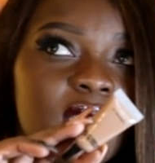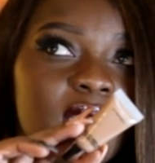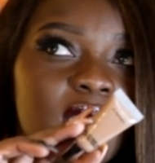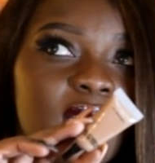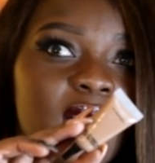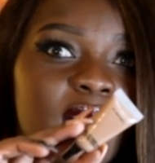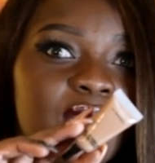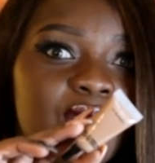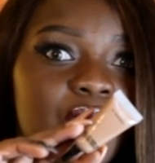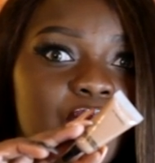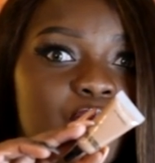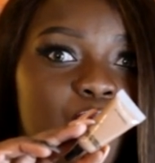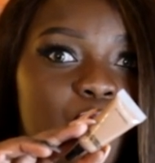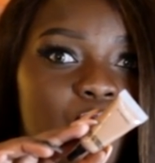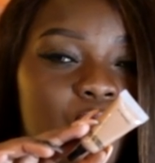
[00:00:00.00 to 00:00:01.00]
not in such
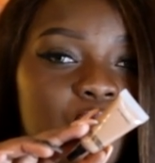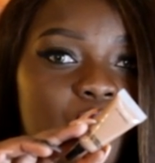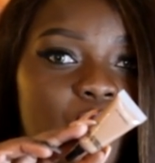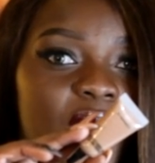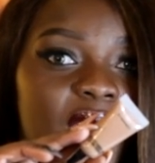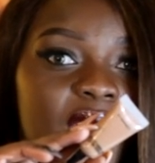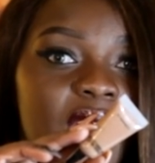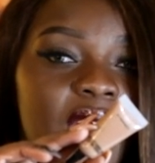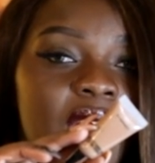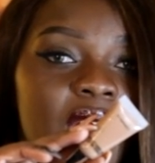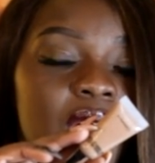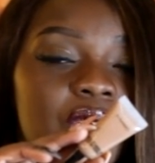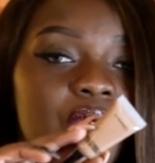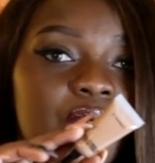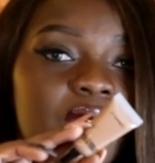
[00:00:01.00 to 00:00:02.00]
a bold way,
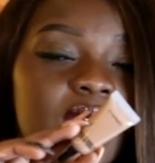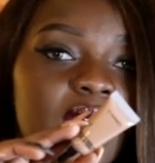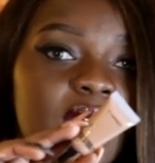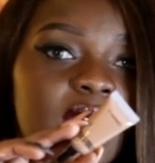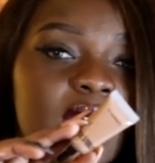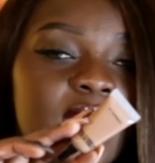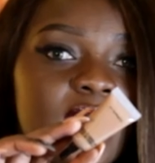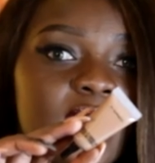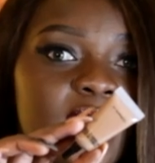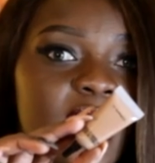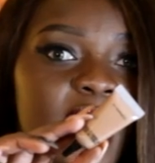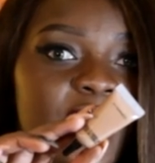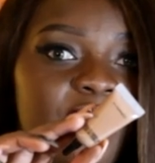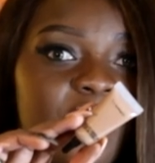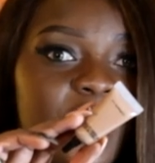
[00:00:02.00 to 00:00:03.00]
so it's easy to
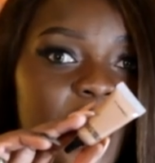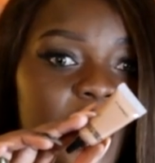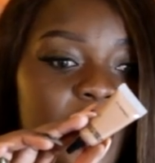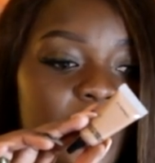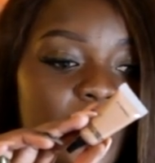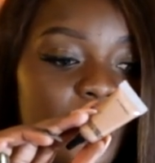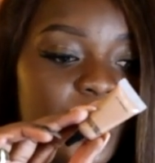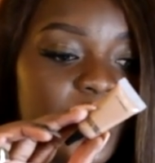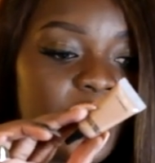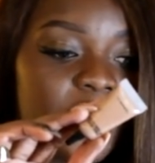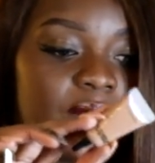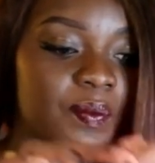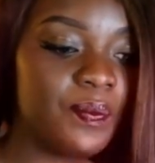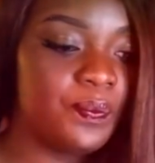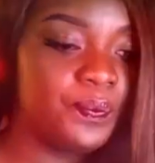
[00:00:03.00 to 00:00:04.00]
not have a halo with it.